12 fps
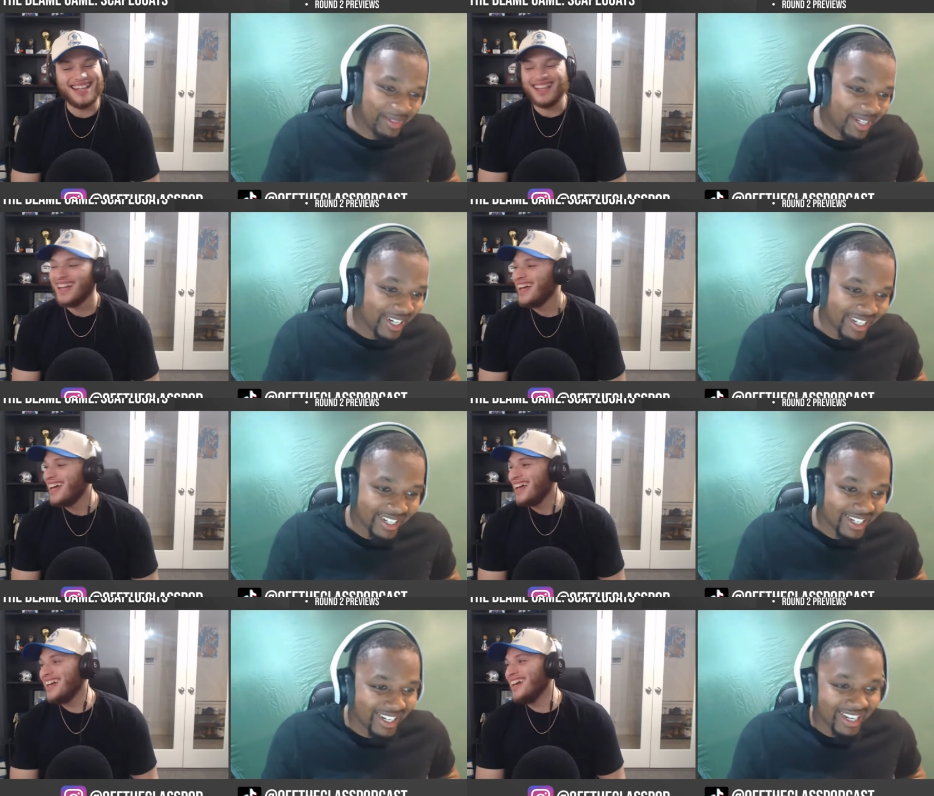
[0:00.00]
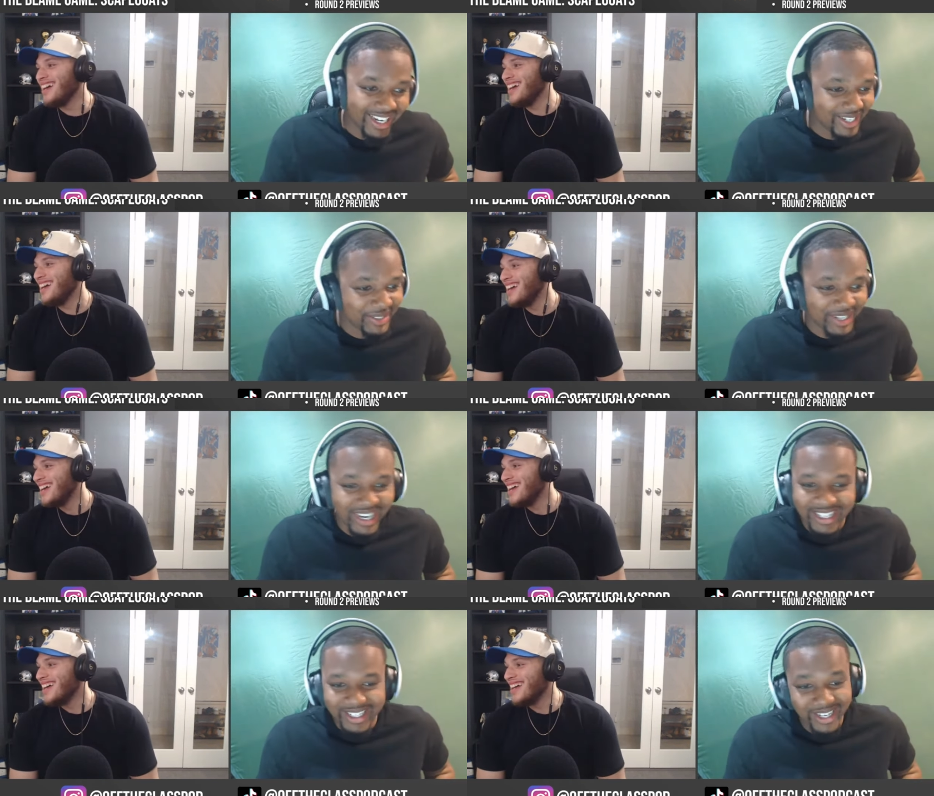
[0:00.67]
Speaker 1: not gonna lie, you
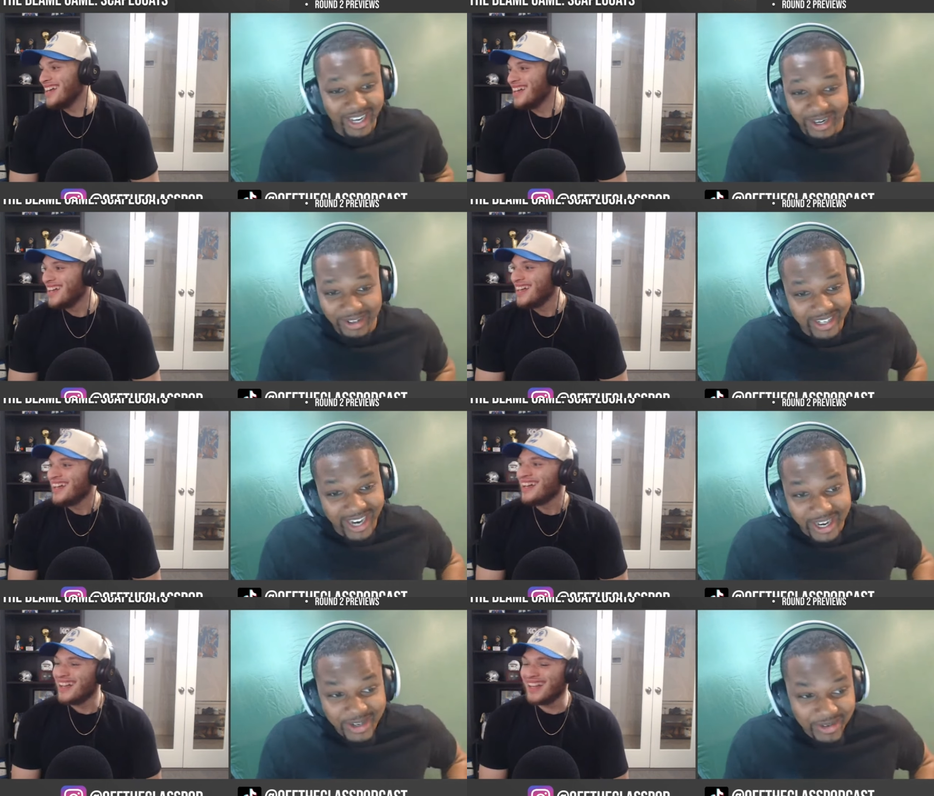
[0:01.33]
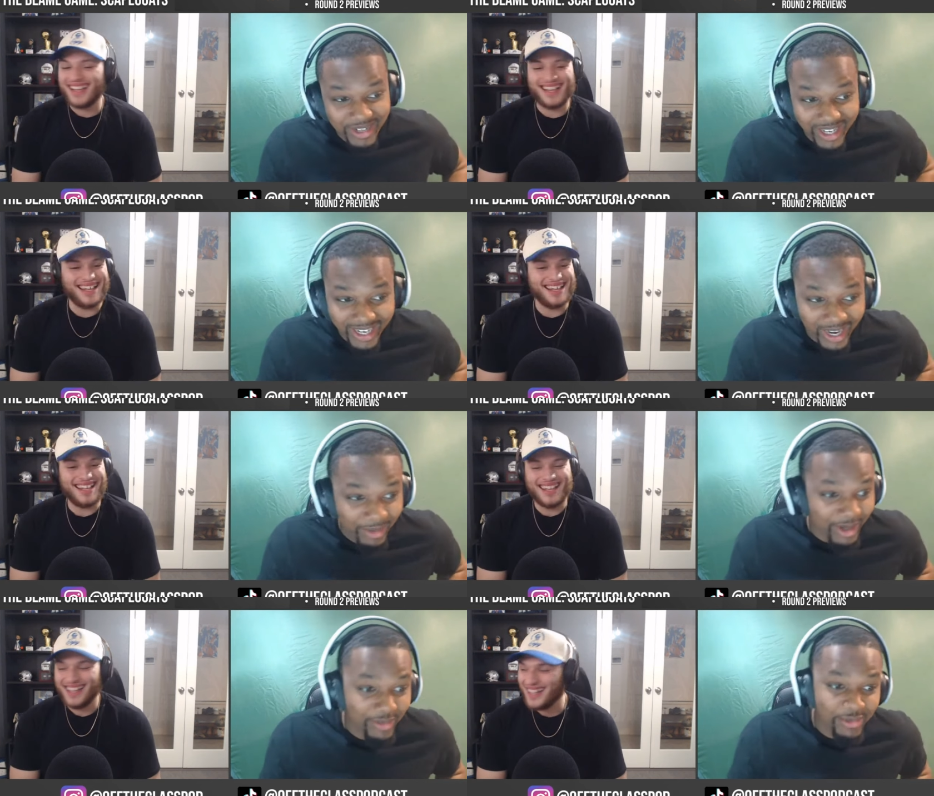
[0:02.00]
had to go. I don't care how you did it. I don't
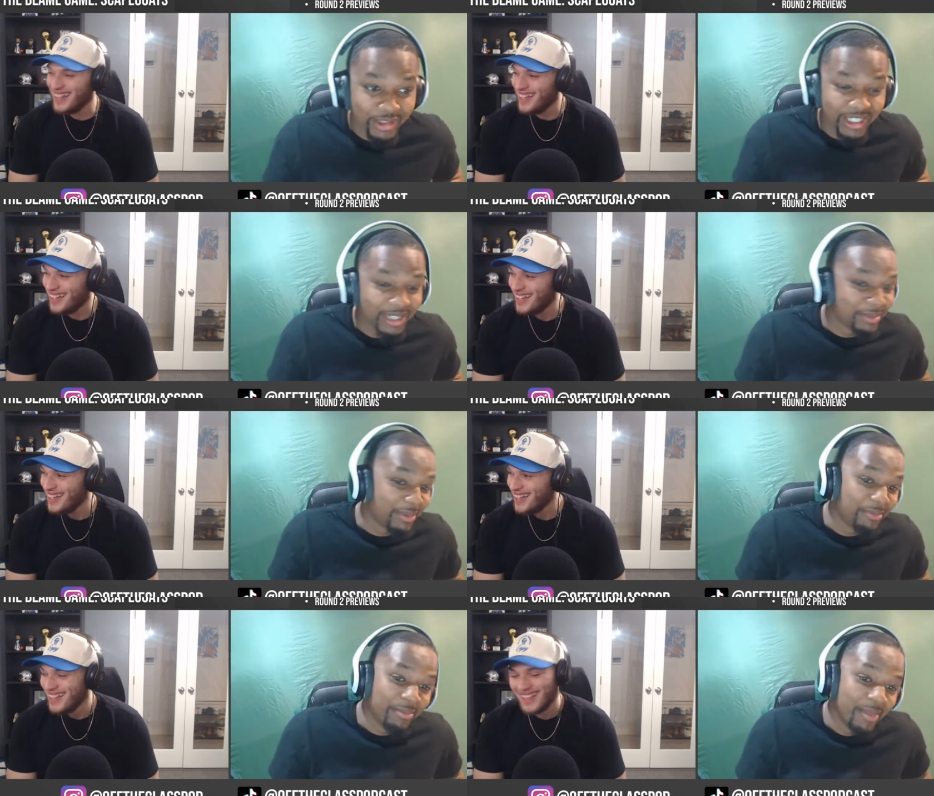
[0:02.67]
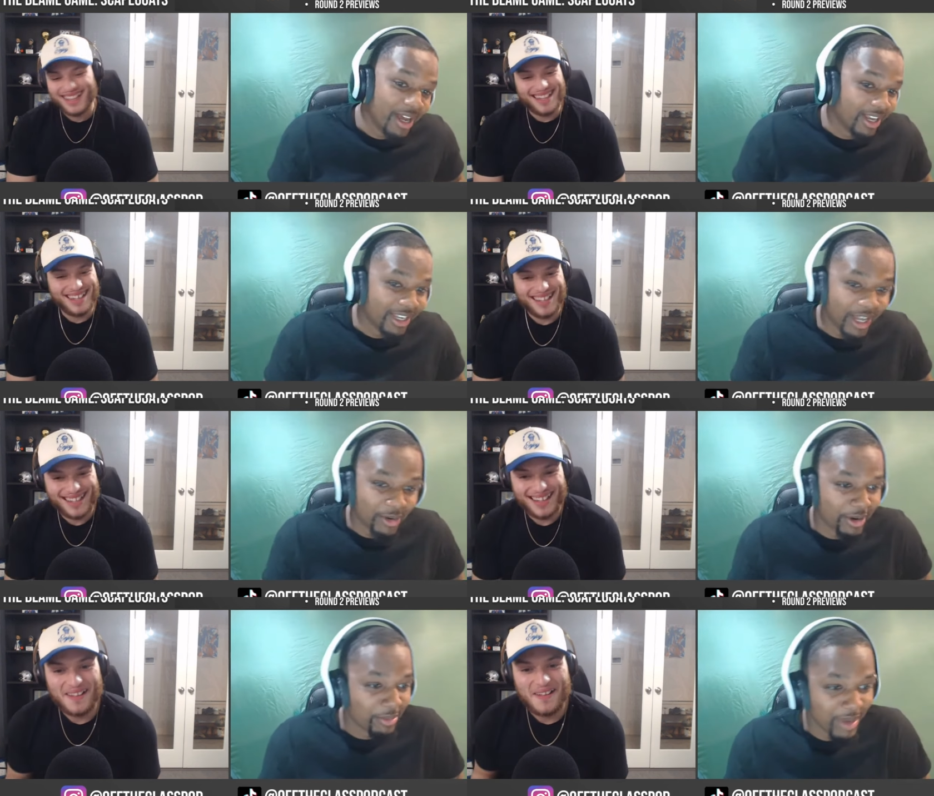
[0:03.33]
care if you sent them a, a letter
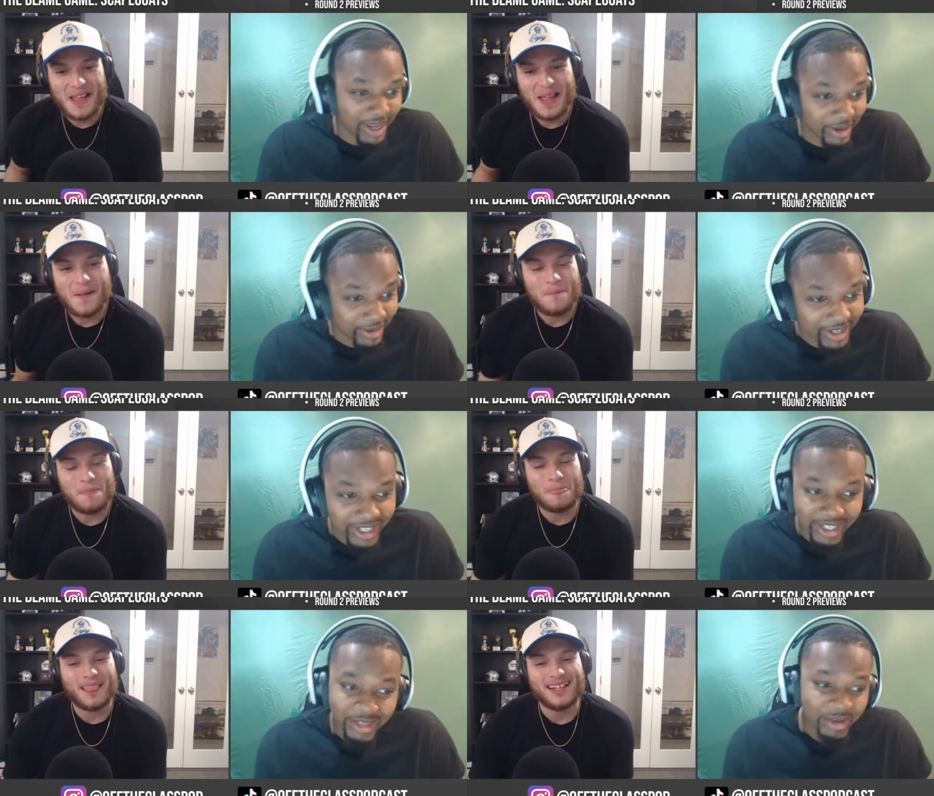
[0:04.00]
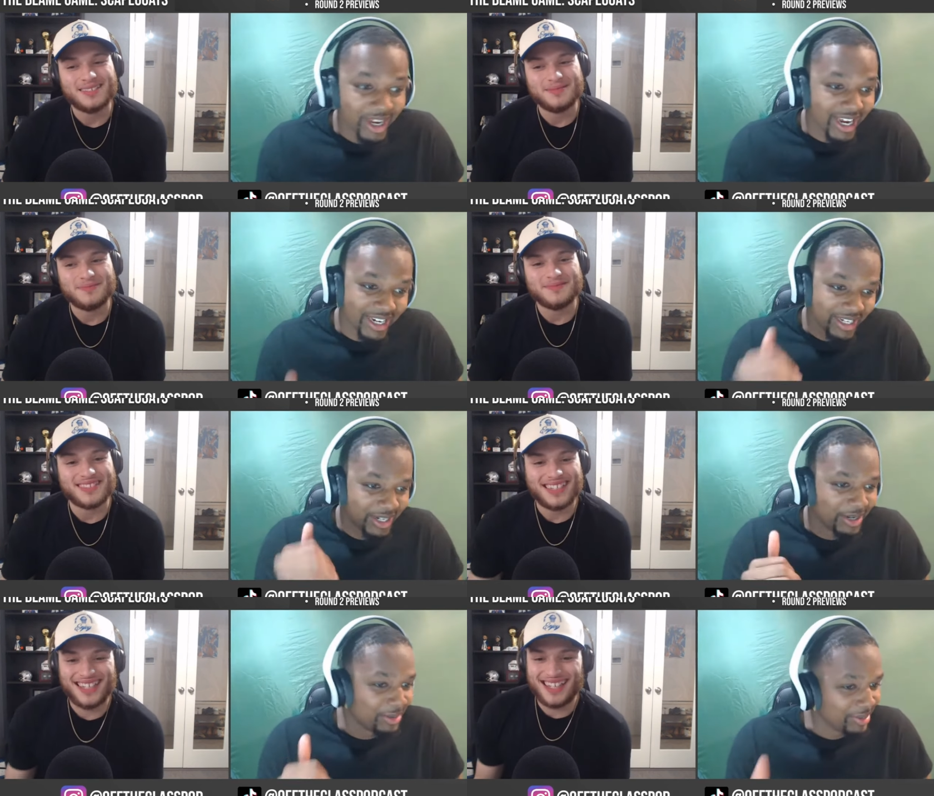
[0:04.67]
in the mail. You had to
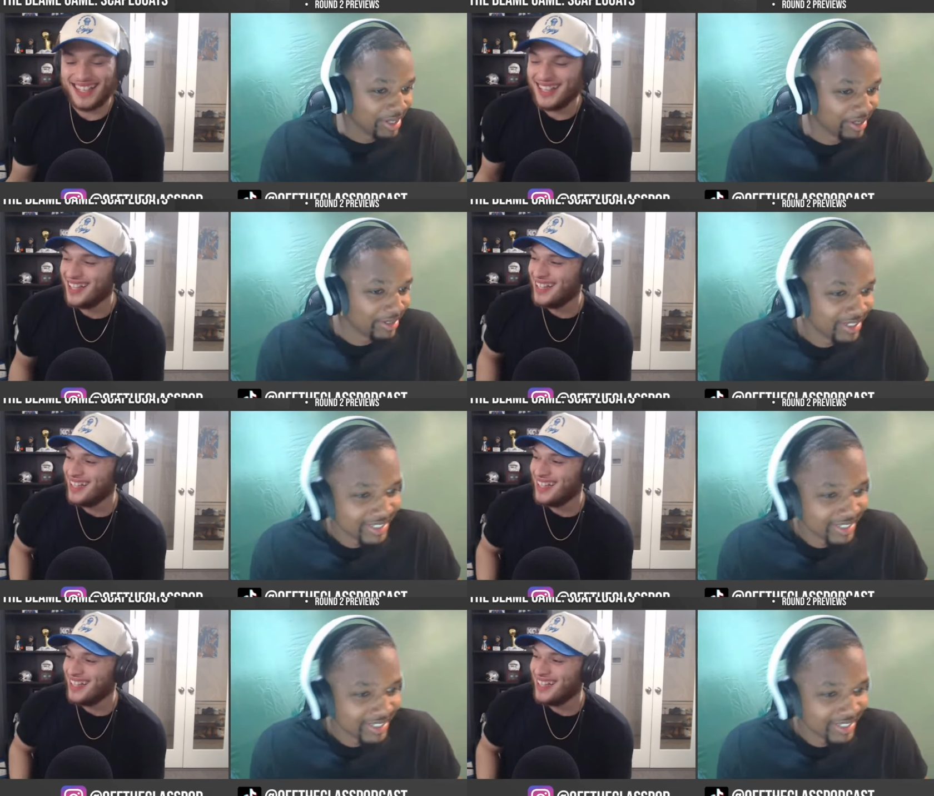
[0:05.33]
go, bro.